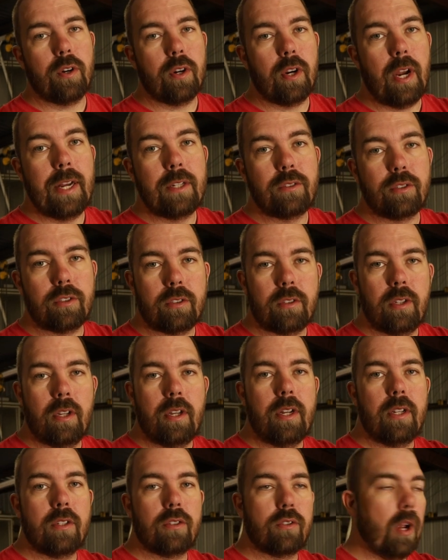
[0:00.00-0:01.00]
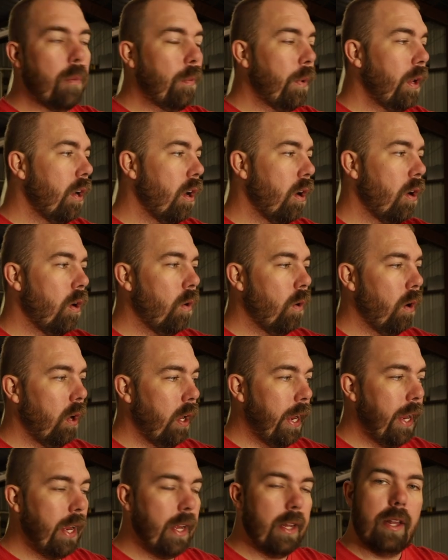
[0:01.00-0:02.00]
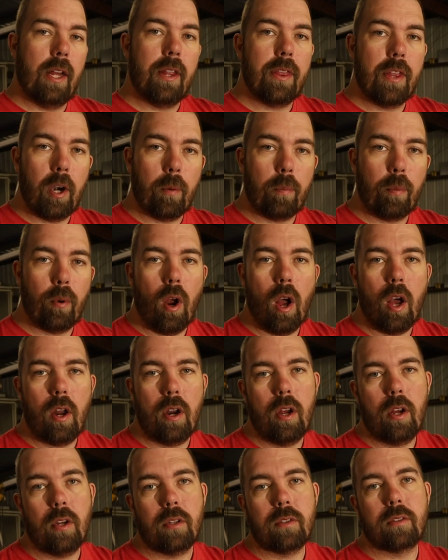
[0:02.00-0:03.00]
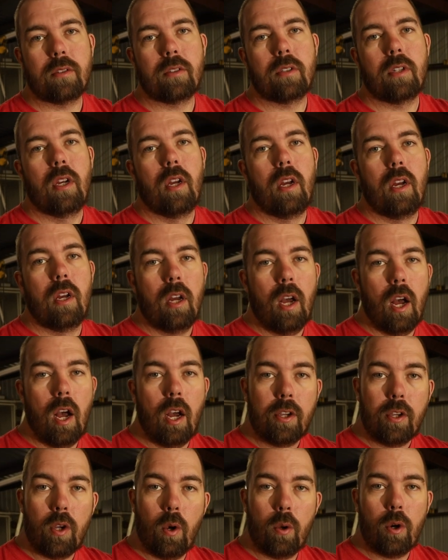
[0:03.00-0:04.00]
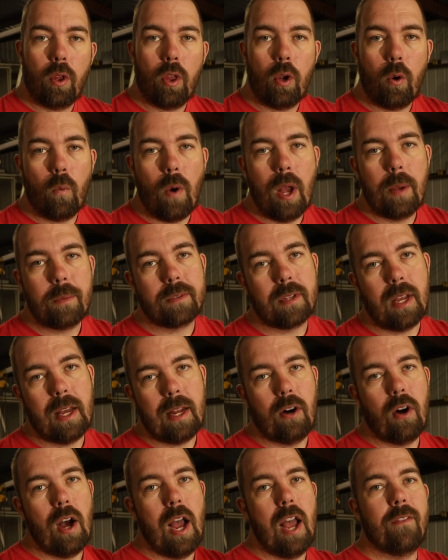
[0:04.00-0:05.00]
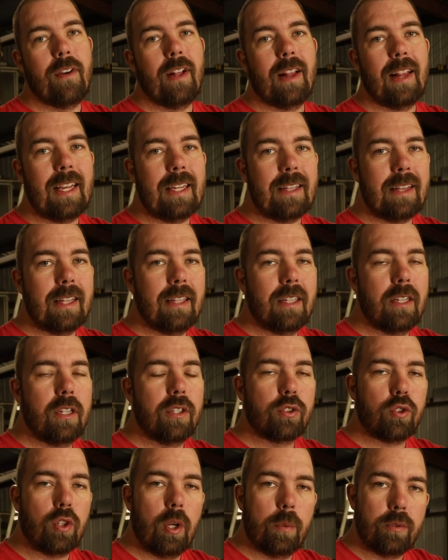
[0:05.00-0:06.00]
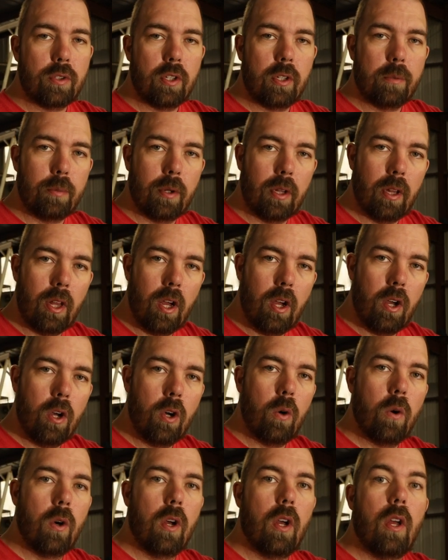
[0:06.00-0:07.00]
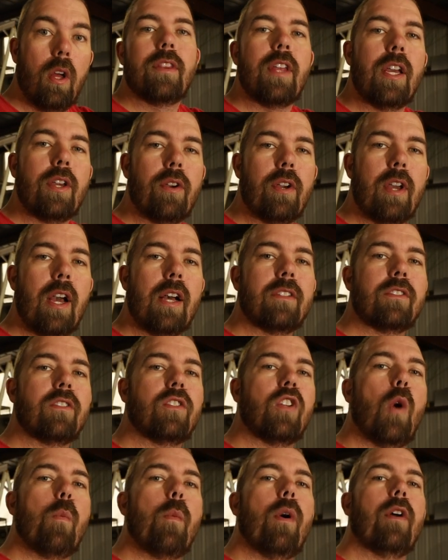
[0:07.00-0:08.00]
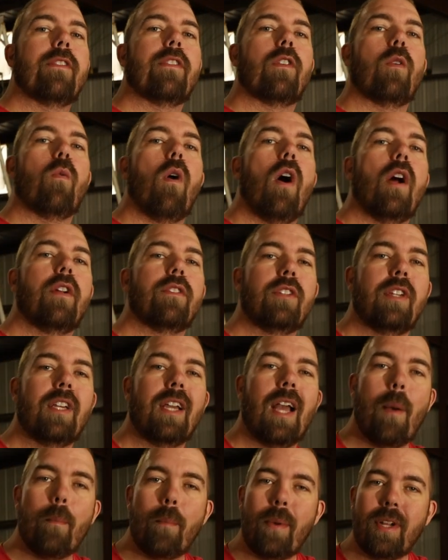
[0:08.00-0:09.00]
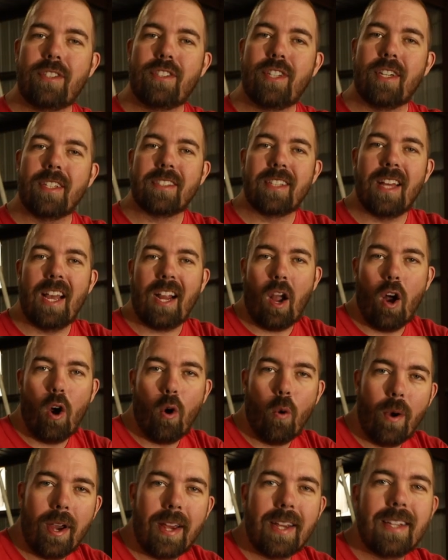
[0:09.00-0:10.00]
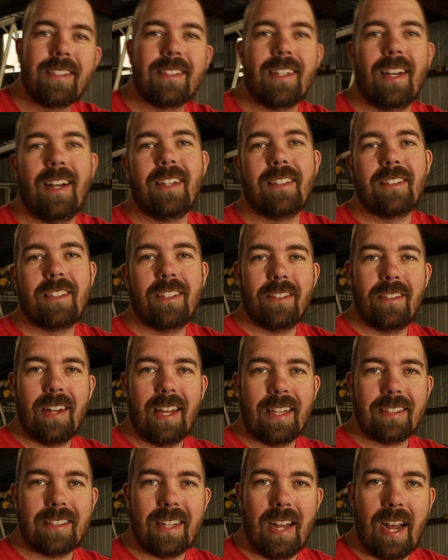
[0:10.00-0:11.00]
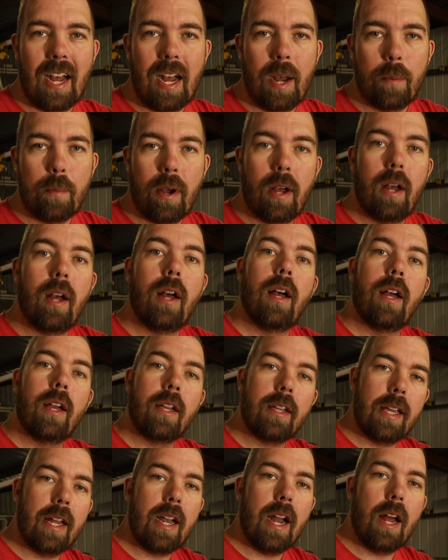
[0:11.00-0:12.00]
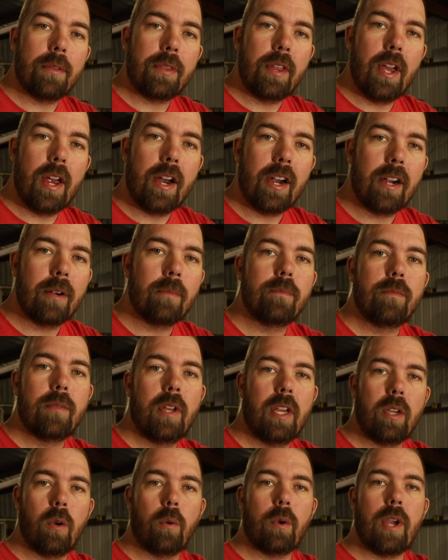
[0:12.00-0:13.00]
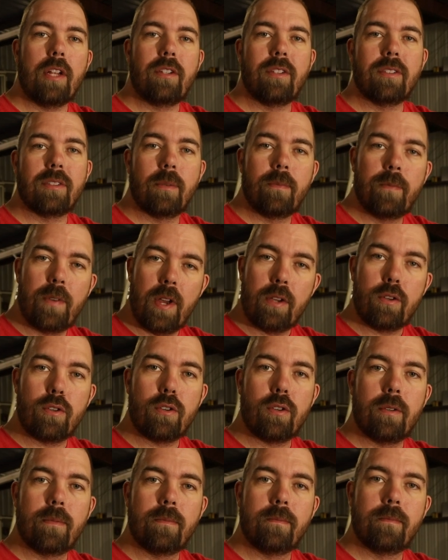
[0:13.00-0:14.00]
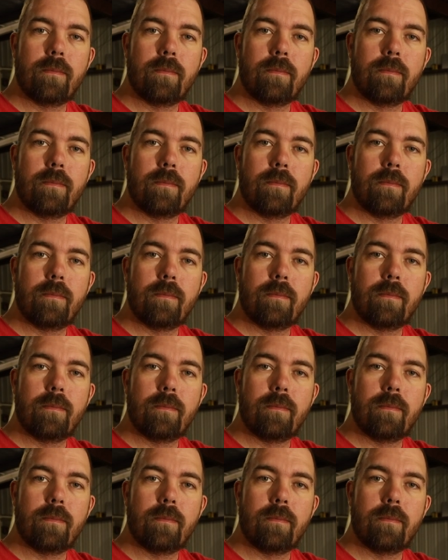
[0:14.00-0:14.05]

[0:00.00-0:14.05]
you're interested in Strappino and their products, go to their website. I'll have it linked in the description below. Thank you guys so much for watching, but just like always, until next time, get out there and go catch you some fish.